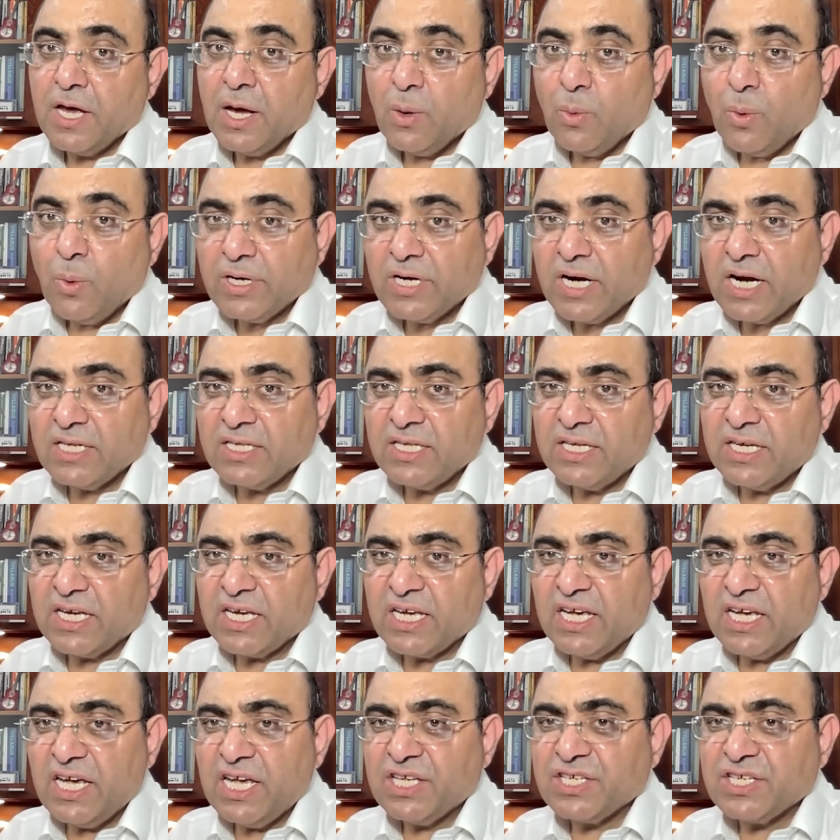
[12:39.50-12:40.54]
What are the
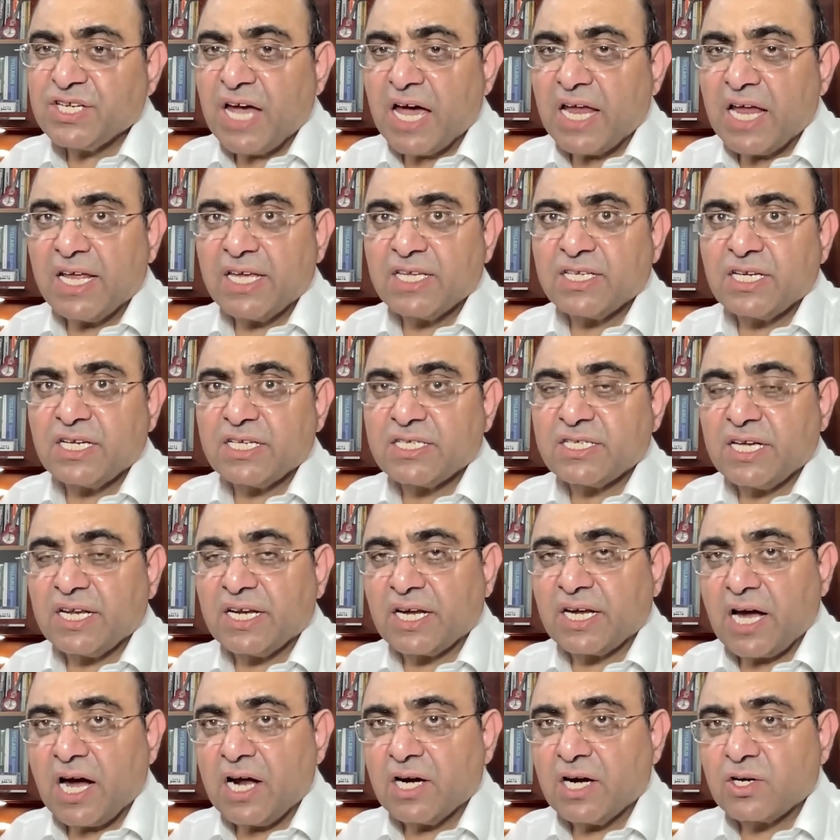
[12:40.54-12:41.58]
key challenges
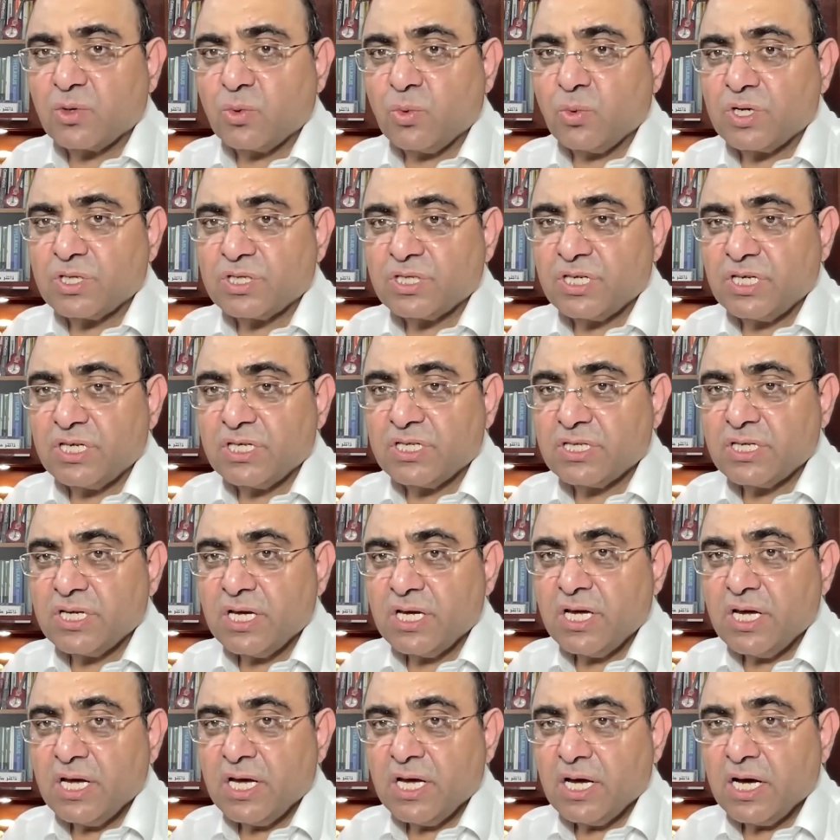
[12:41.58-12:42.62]
and controversies
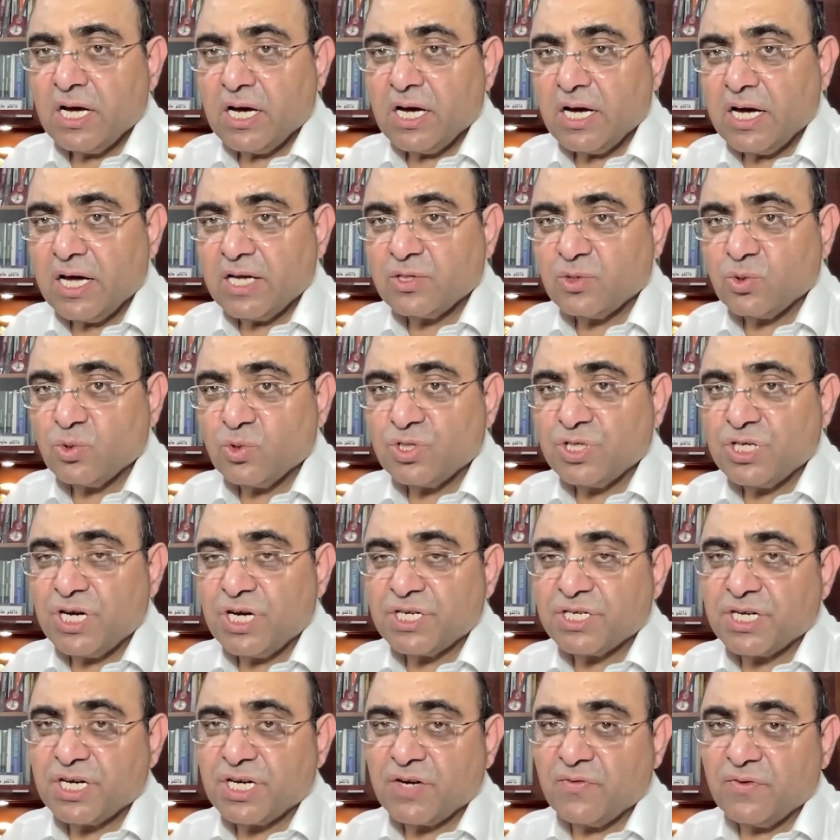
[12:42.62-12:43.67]

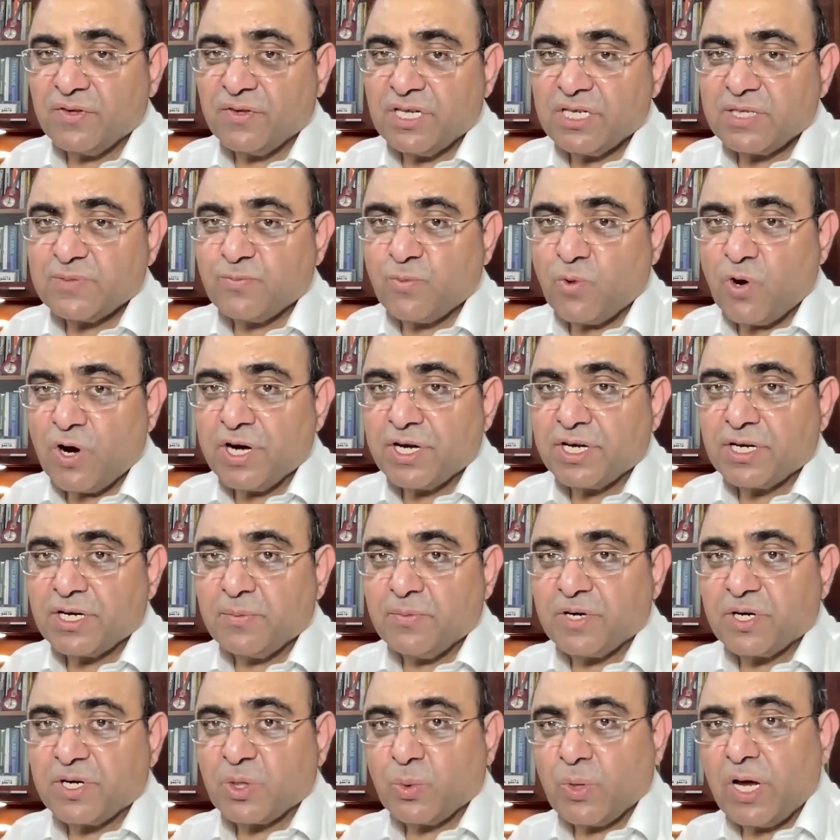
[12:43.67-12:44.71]
associated with this point
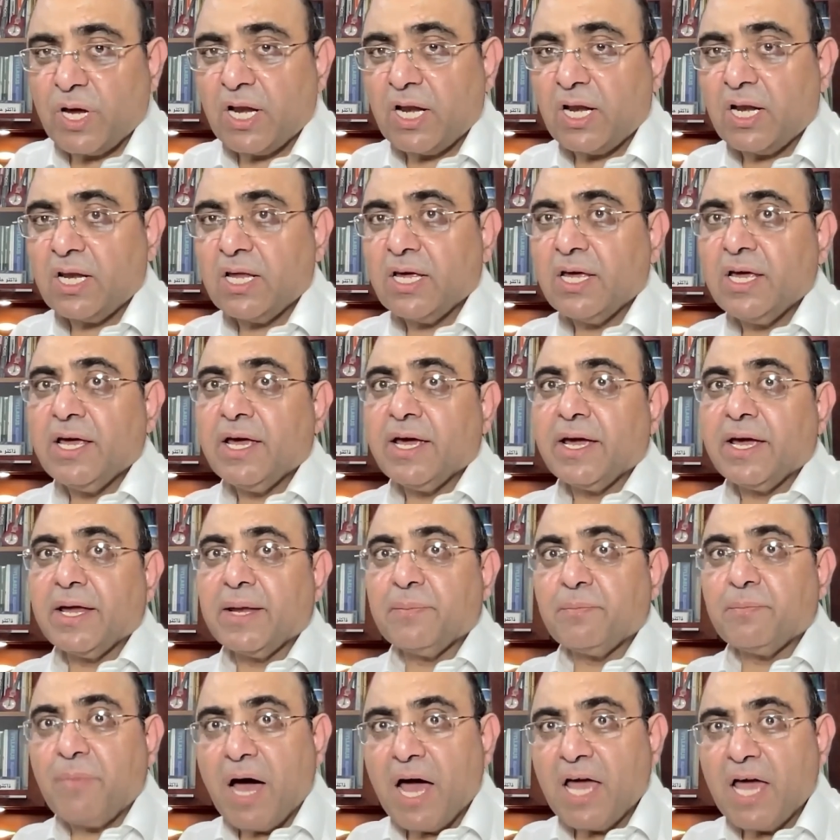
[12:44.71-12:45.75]
number 12? In
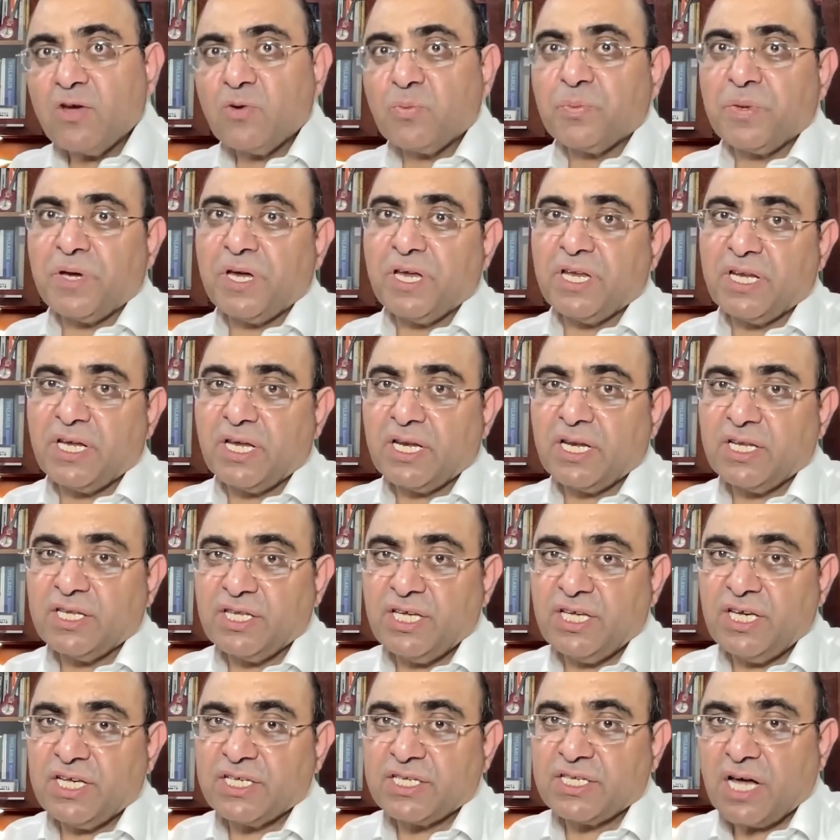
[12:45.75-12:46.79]
my opinion,
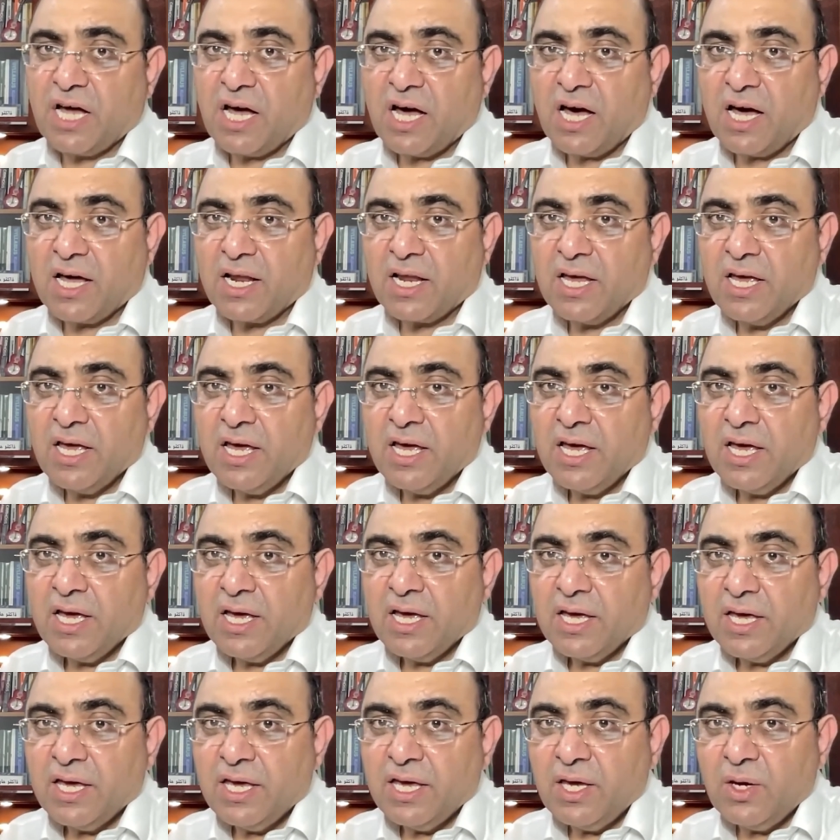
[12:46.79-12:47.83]
these are
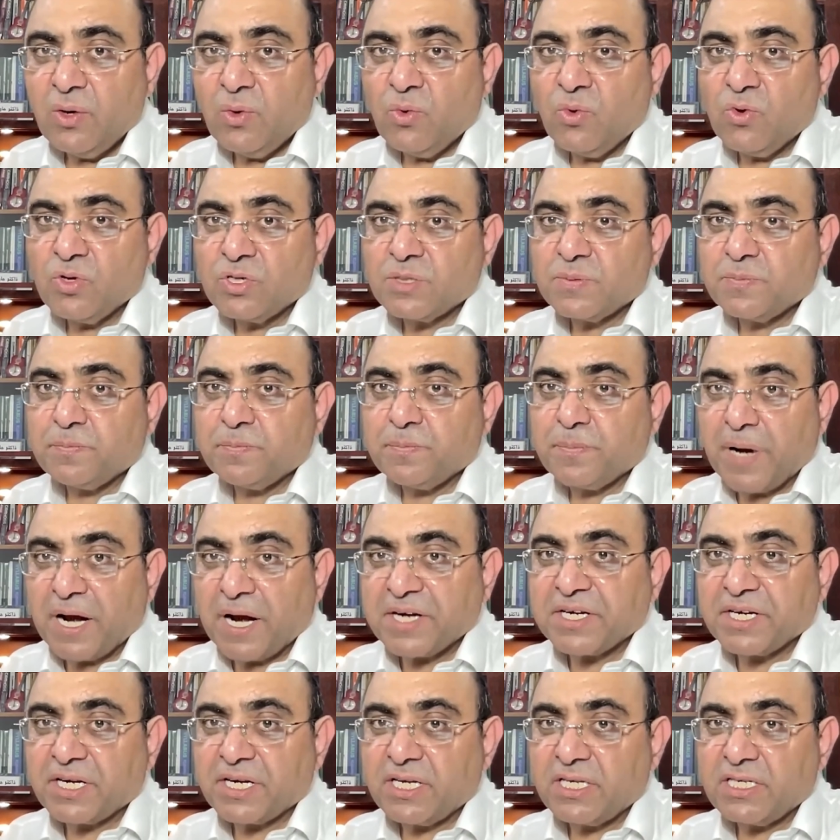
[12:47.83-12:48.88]
huge
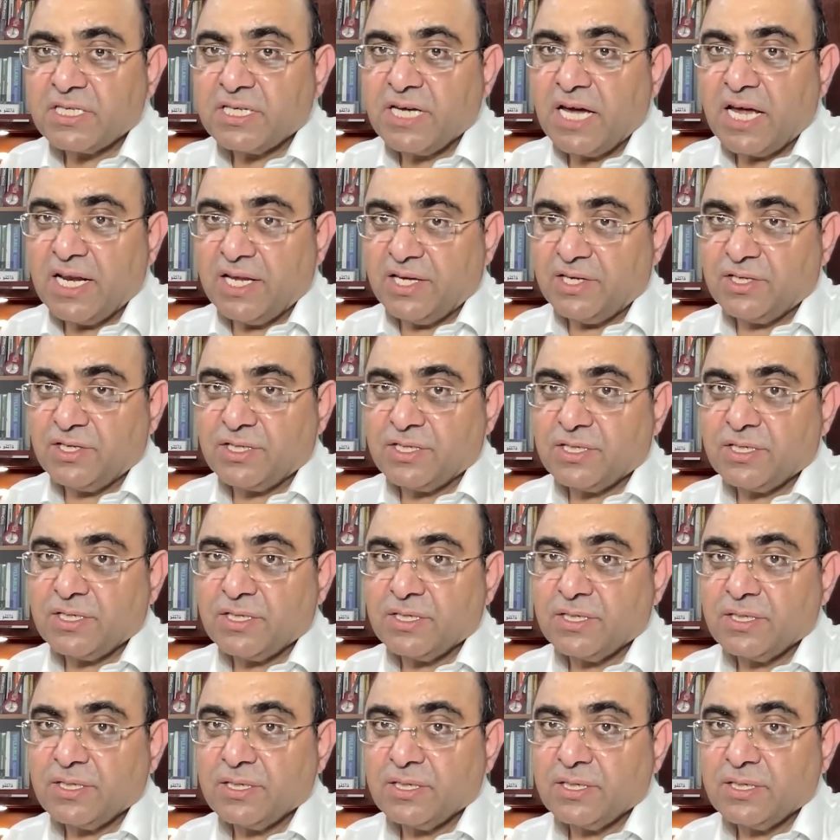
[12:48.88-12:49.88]
practical challenge